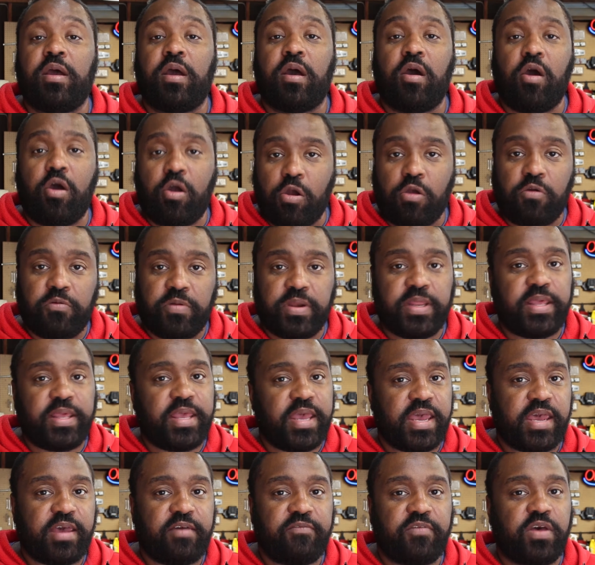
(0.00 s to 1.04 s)
I already
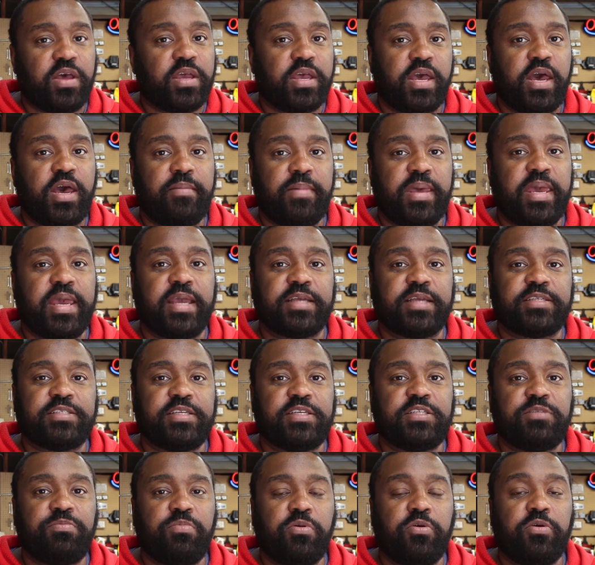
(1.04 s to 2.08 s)
have a cob
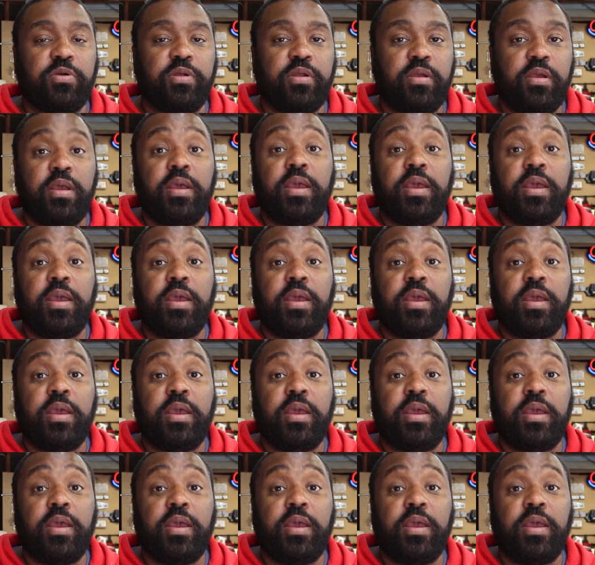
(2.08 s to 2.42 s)
access port,